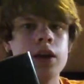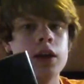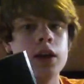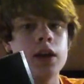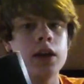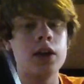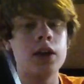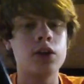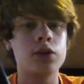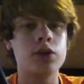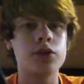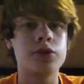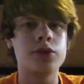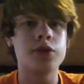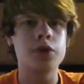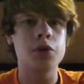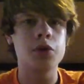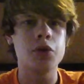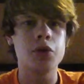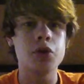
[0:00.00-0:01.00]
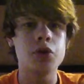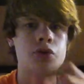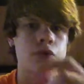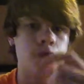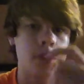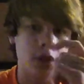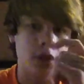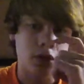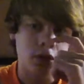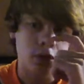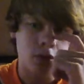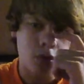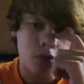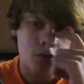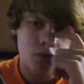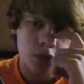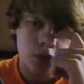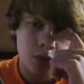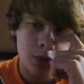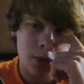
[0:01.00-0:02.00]
it'll still look real, you
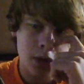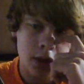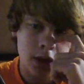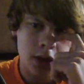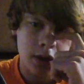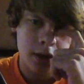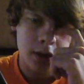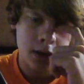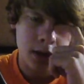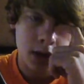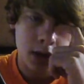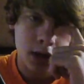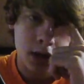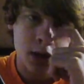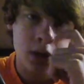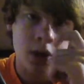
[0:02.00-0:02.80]
won't ruin anything,